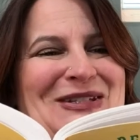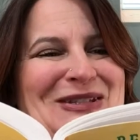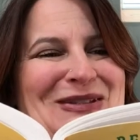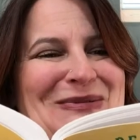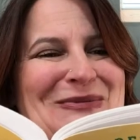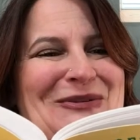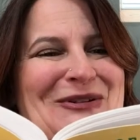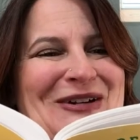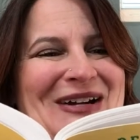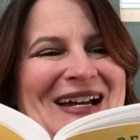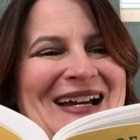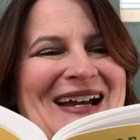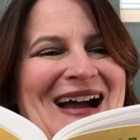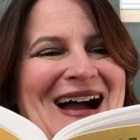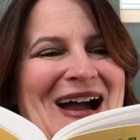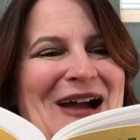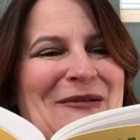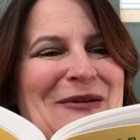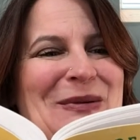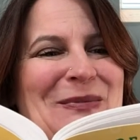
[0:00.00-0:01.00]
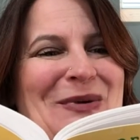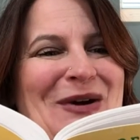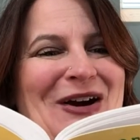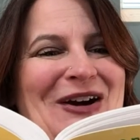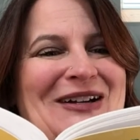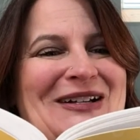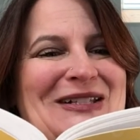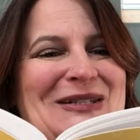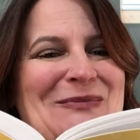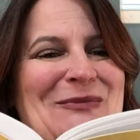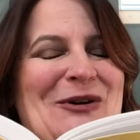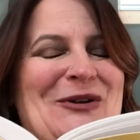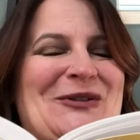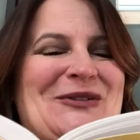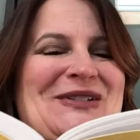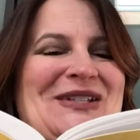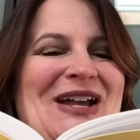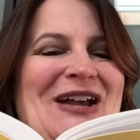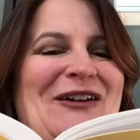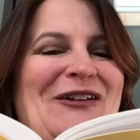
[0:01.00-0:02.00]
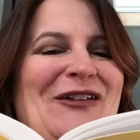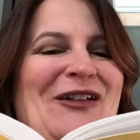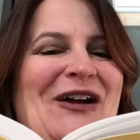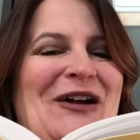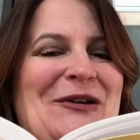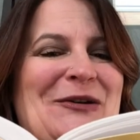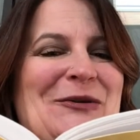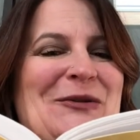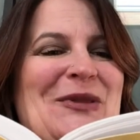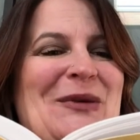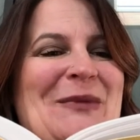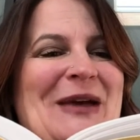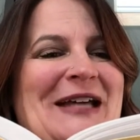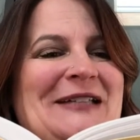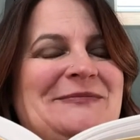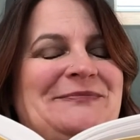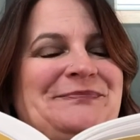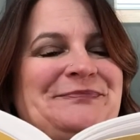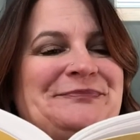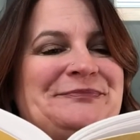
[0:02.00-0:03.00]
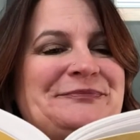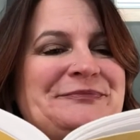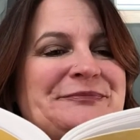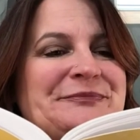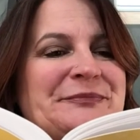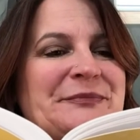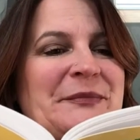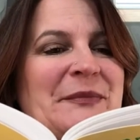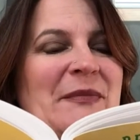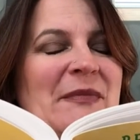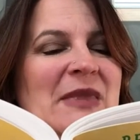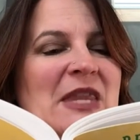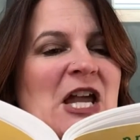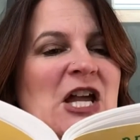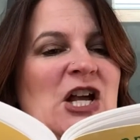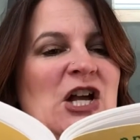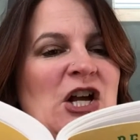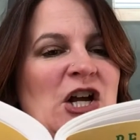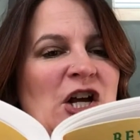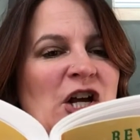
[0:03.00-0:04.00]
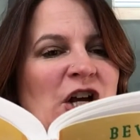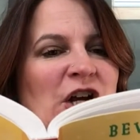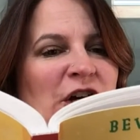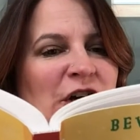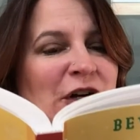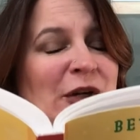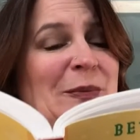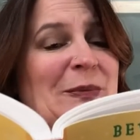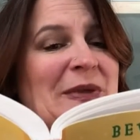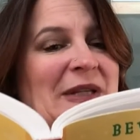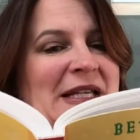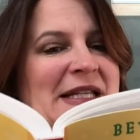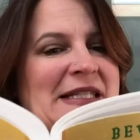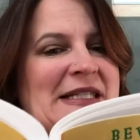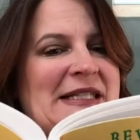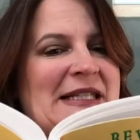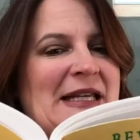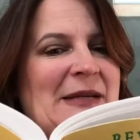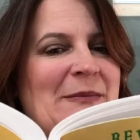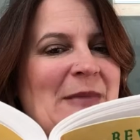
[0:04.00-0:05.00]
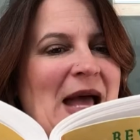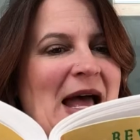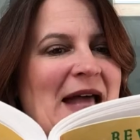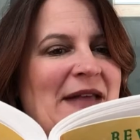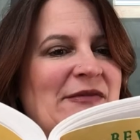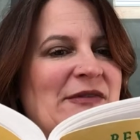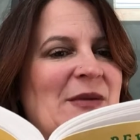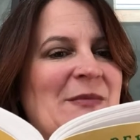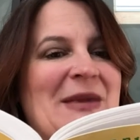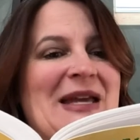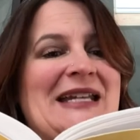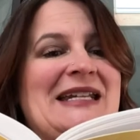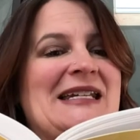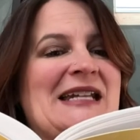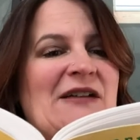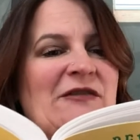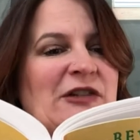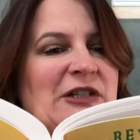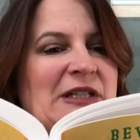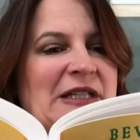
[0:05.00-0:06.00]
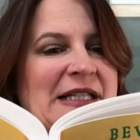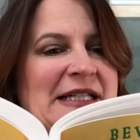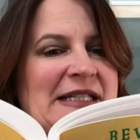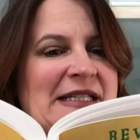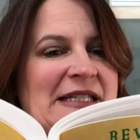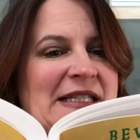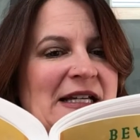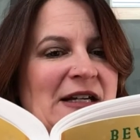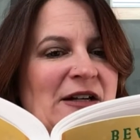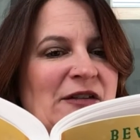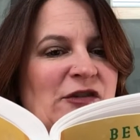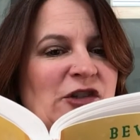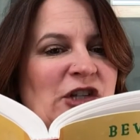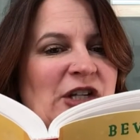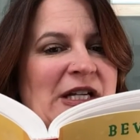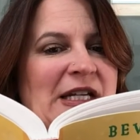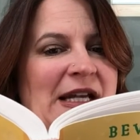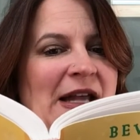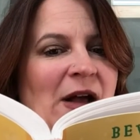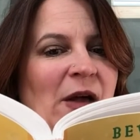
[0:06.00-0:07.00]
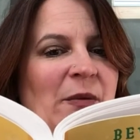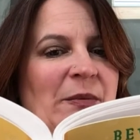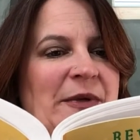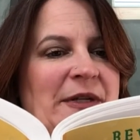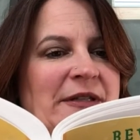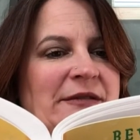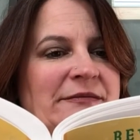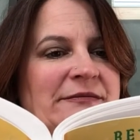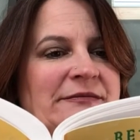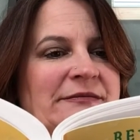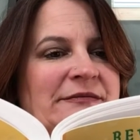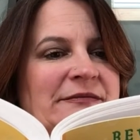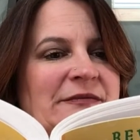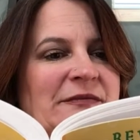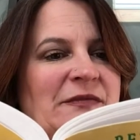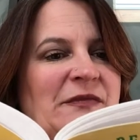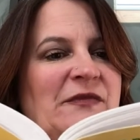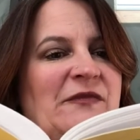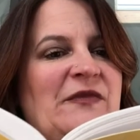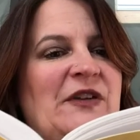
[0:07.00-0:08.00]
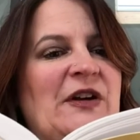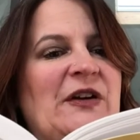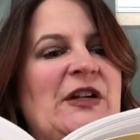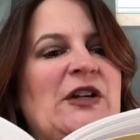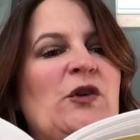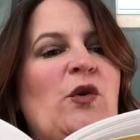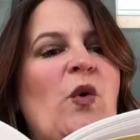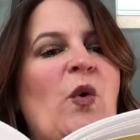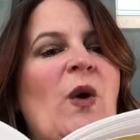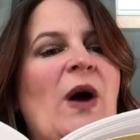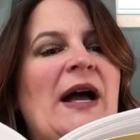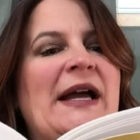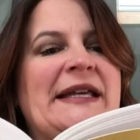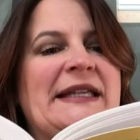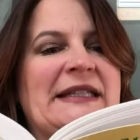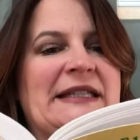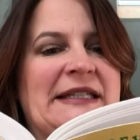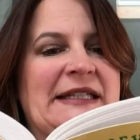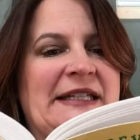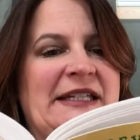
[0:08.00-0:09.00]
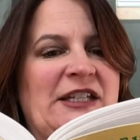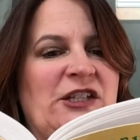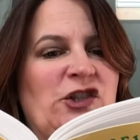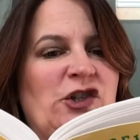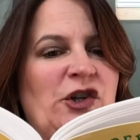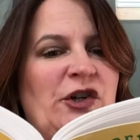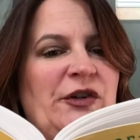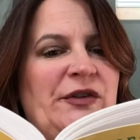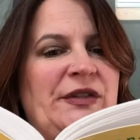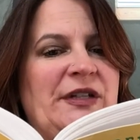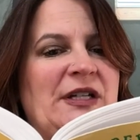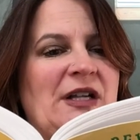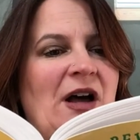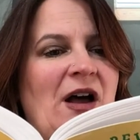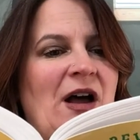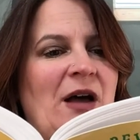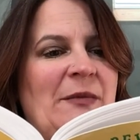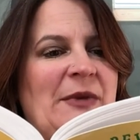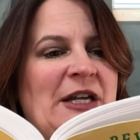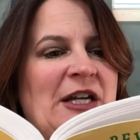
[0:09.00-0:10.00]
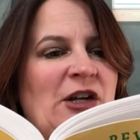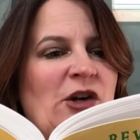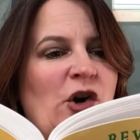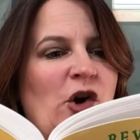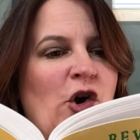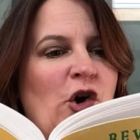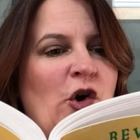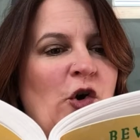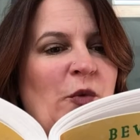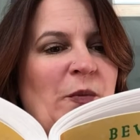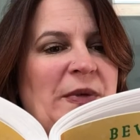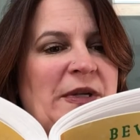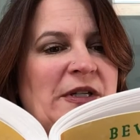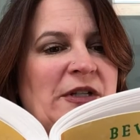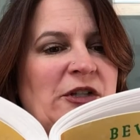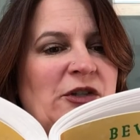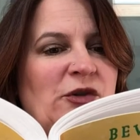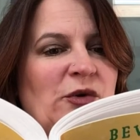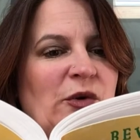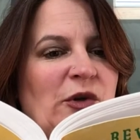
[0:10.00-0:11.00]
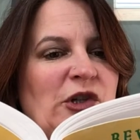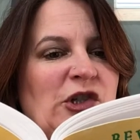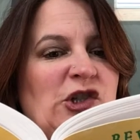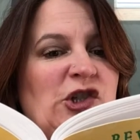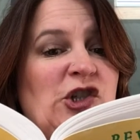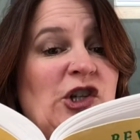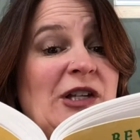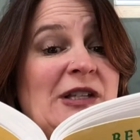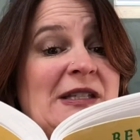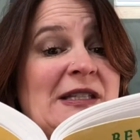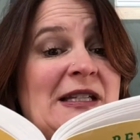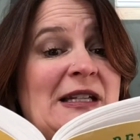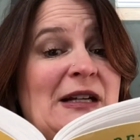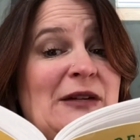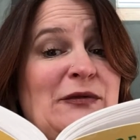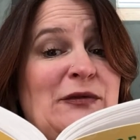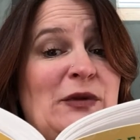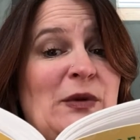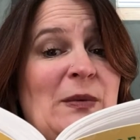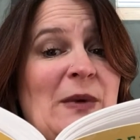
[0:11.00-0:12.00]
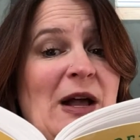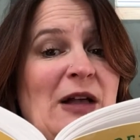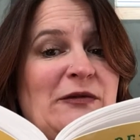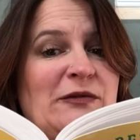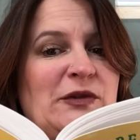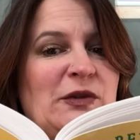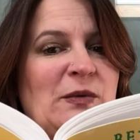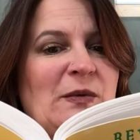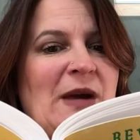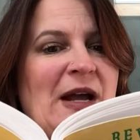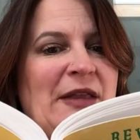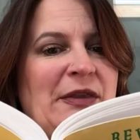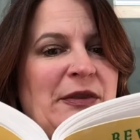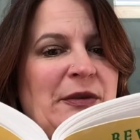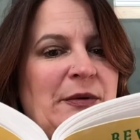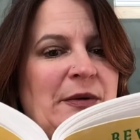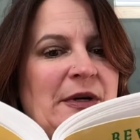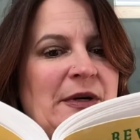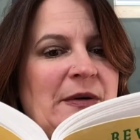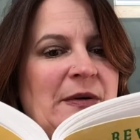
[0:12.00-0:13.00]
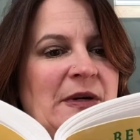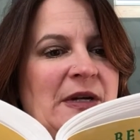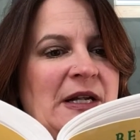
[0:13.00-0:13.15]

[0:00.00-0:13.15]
boy I would park his motorcycle under the bed. "Good place," said Matt. "The maid never cleans there if she can help it." Very quietly, he turned the knob and opened the door just enough for Ralph to ride through.